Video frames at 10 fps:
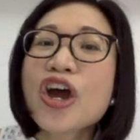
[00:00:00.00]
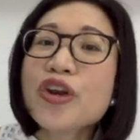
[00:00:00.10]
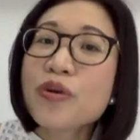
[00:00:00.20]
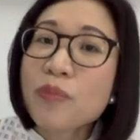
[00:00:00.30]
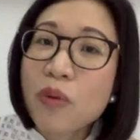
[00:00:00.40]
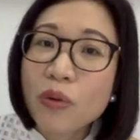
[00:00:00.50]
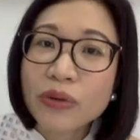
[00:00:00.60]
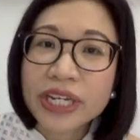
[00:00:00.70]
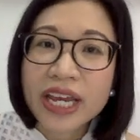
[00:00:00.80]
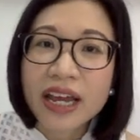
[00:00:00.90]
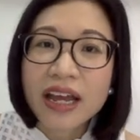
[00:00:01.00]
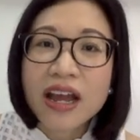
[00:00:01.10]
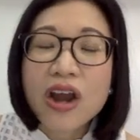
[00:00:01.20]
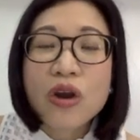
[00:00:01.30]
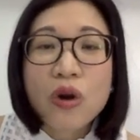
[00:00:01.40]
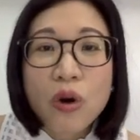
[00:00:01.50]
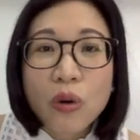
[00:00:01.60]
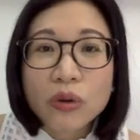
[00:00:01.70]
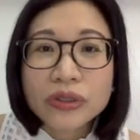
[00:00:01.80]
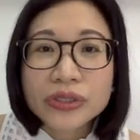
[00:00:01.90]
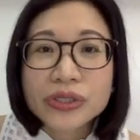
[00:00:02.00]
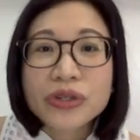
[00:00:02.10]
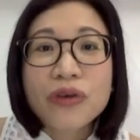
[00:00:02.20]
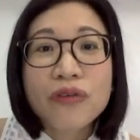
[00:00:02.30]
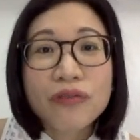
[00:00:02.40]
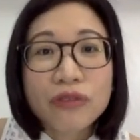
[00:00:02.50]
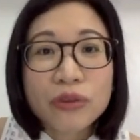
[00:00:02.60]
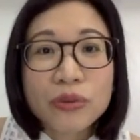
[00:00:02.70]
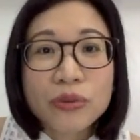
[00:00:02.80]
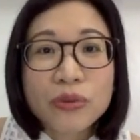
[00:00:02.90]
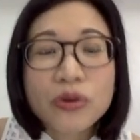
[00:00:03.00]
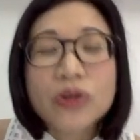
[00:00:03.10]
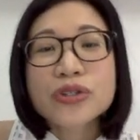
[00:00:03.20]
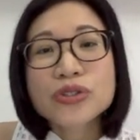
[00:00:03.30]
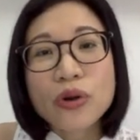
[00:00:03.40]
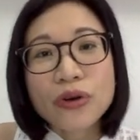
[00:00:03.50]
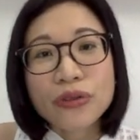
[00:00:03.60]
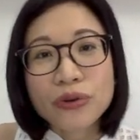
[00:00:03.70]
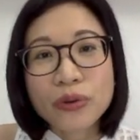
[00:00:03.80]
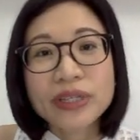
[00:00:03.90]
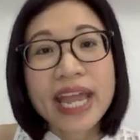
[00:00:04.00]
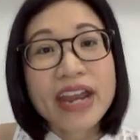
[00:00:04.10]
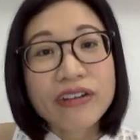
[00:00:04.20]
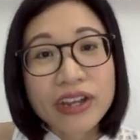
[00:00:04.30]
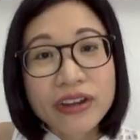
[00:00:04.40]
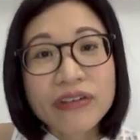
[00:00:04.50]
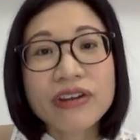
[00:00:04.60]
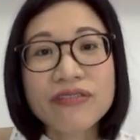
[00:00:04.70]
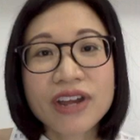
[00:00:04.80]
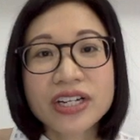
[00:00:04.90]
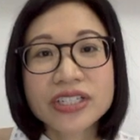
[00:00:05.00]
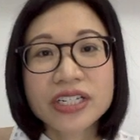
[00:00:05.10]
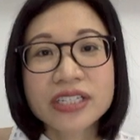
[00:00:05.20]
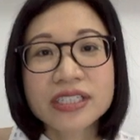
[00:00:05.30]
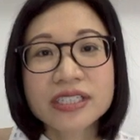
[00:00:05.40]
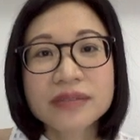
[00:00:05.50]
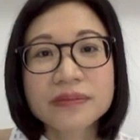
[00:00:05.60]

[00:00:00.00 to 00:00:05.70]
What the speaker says: pneumonia, colds, flu, sore throat, and ear infections.